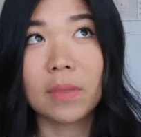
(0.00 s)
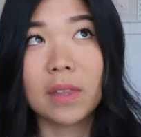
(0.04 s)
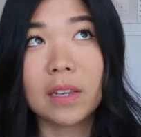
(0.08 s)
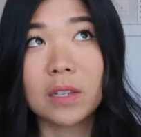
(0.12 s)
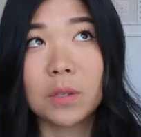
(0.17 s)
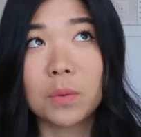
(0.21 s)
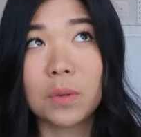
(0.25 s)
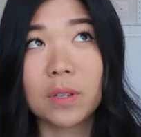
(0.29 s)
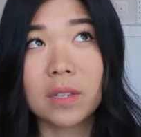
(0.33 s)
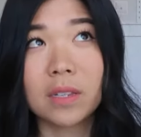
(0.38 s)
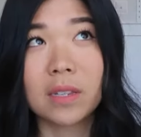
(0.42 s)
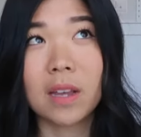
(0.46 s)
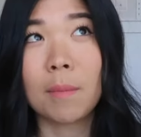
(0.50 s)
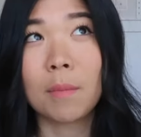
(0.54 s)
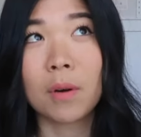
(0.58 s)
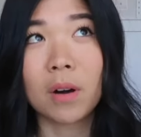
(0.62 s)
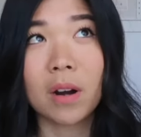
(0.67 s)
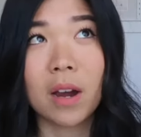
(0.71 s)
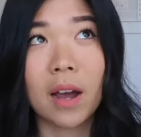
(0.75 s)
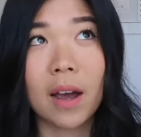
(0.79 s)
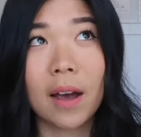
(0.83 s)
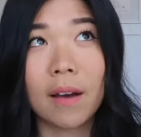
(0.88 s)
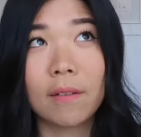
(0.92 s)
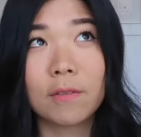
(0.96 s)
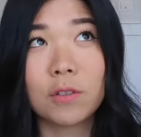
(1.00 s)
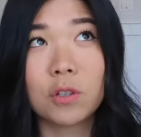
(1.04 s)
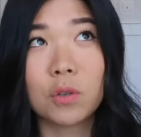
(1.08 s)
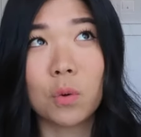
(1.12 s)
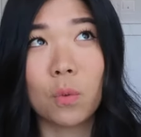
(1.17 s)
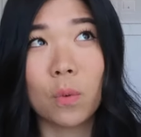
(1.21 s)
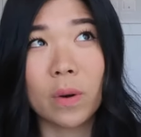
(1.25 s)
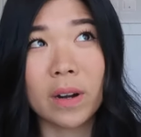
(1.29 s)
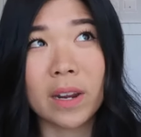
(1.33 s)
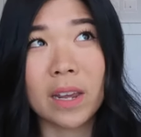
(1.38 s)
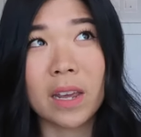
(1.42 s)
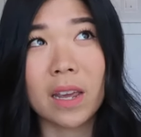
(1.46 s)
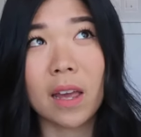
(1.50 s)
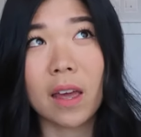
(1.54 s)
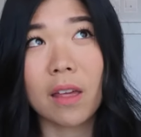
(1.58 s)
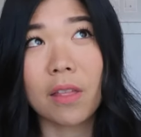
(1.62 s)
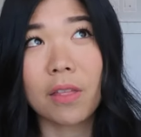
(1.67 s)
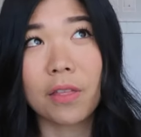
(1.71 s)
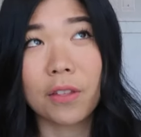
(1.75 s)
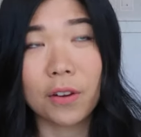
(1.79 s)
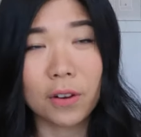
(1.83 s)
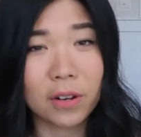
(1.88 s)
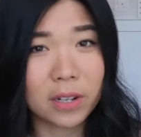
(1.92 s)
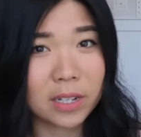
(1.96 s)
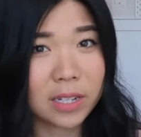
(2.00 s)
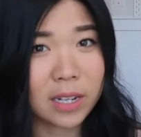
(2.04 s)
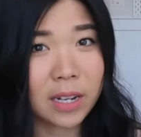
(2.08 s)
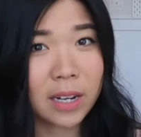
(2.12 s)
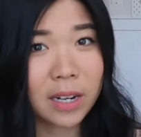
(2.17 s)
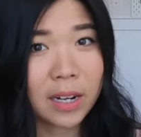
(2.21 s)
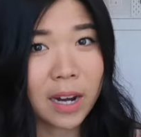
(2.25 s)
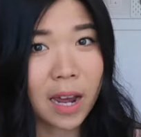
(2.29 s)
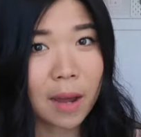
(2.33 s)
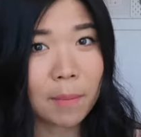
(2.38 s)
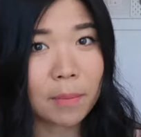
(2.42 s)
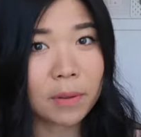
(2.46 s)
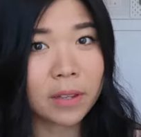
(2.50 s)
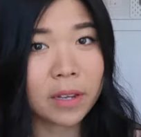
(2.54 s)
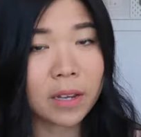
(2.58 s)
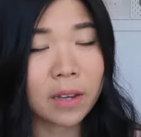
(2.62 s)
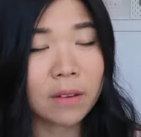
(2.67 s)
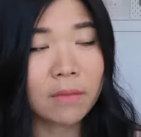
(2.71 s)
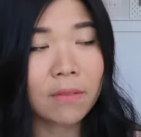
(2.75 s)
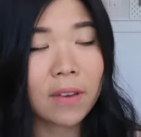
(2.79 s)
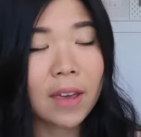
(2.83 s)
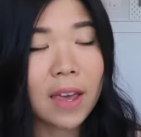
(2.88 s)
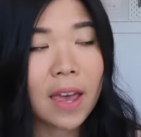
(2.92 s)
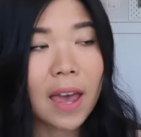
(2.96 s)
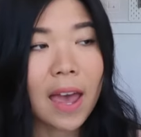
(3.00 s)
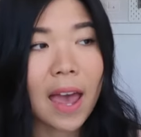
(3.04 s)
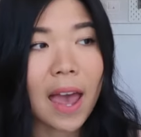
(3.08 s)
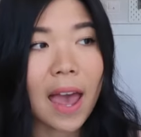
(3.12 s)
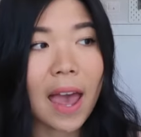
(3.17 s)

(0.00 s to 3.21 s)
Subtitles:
This was summer of 2013, I believe.